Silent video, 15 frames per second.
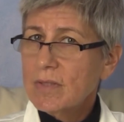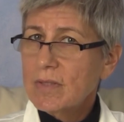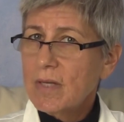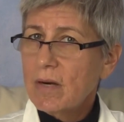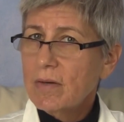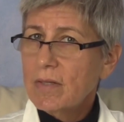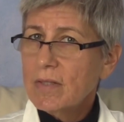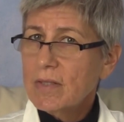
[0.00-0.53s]

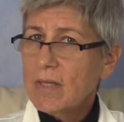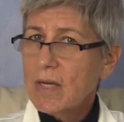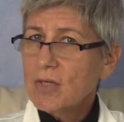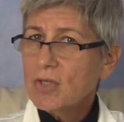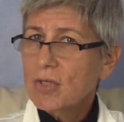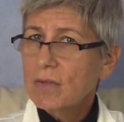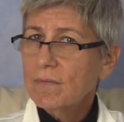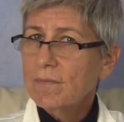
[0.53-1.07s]
cesarean
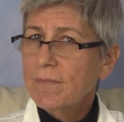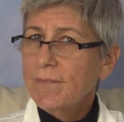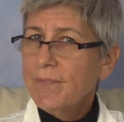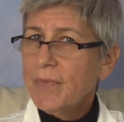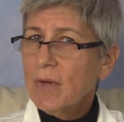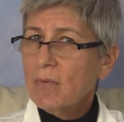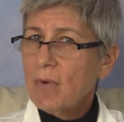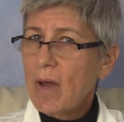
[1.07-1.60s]
section
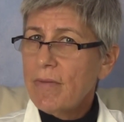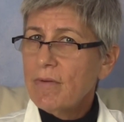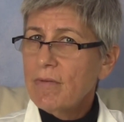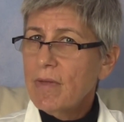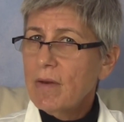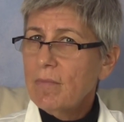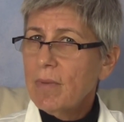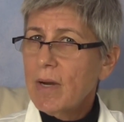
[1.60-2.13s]
rather
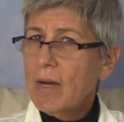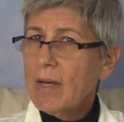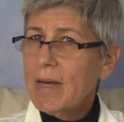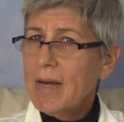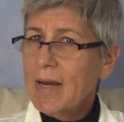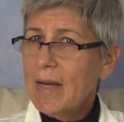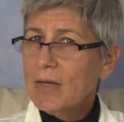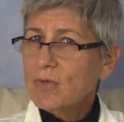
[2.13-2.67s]
than by
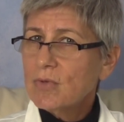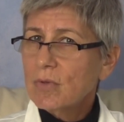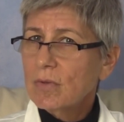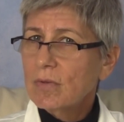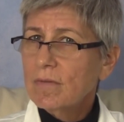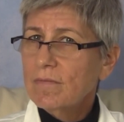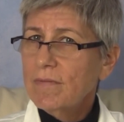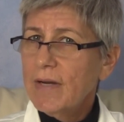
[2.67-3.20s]

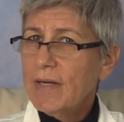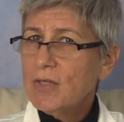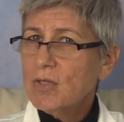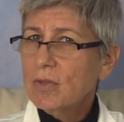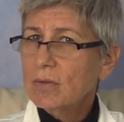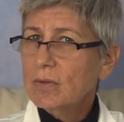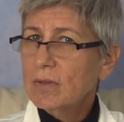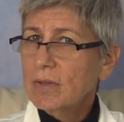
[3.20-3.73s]
natural
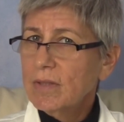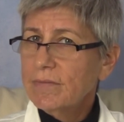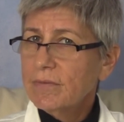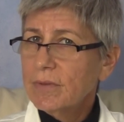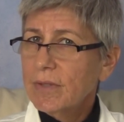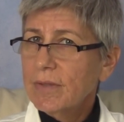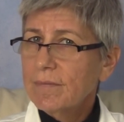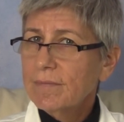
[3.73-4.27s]
vaginal
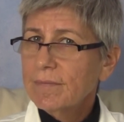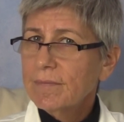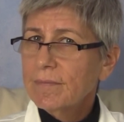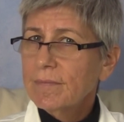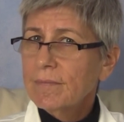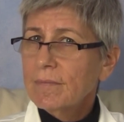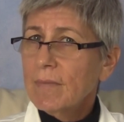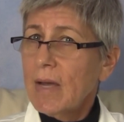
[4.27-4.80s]
delivery.
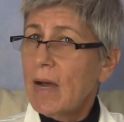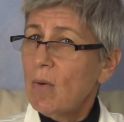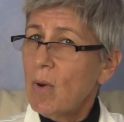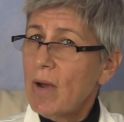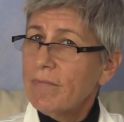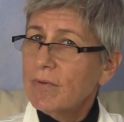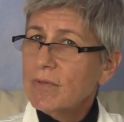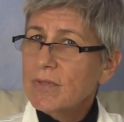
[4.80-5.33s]

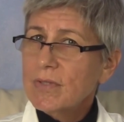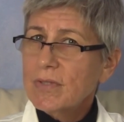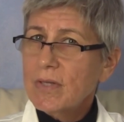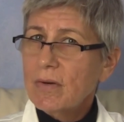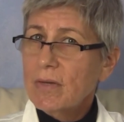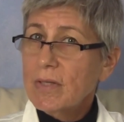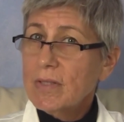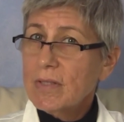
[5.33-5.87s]
However,
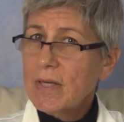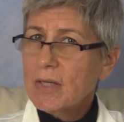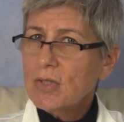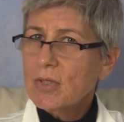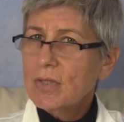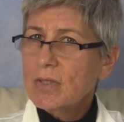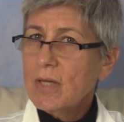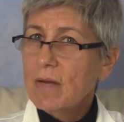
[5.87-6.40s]
cesarean
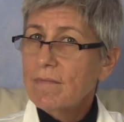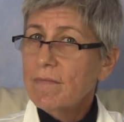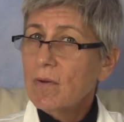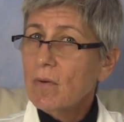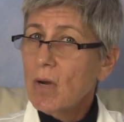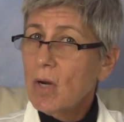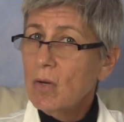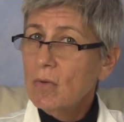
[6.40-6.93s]
sections have
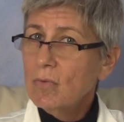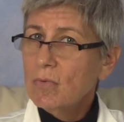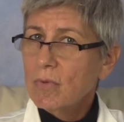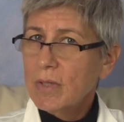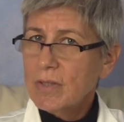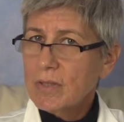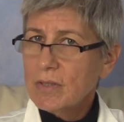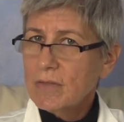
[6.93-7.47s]
their own
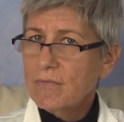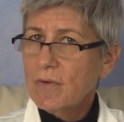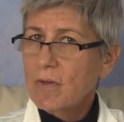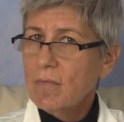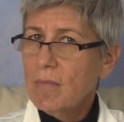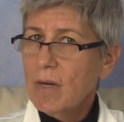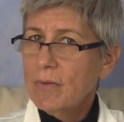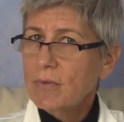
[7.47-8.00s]
risks for
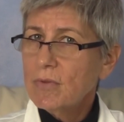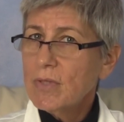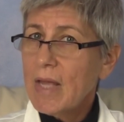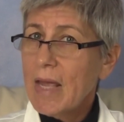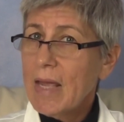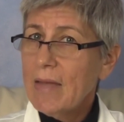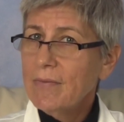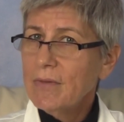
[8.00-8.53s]
the mothers
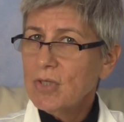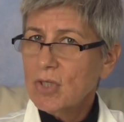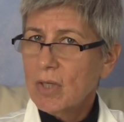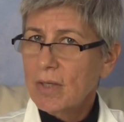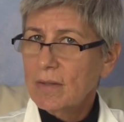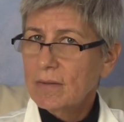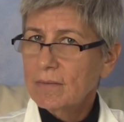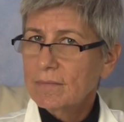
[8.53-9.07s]
and the
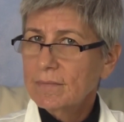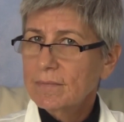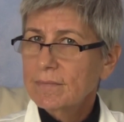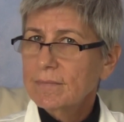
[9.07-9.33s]
child.